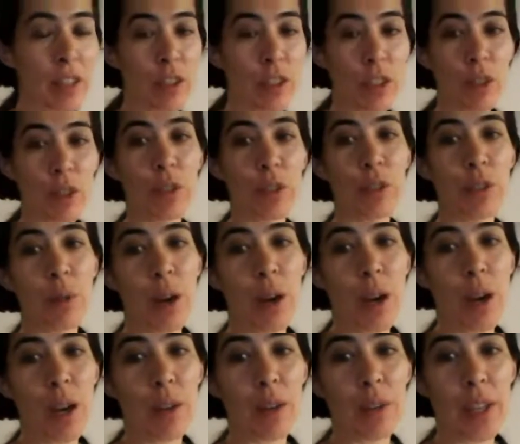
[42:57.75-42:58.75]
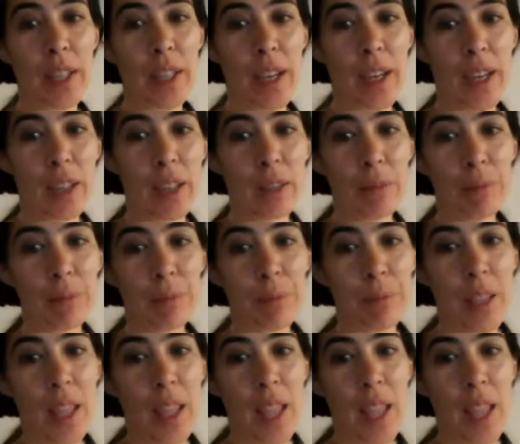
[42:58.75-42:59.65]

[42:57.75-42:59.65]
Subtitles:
So I don't know who you are right now,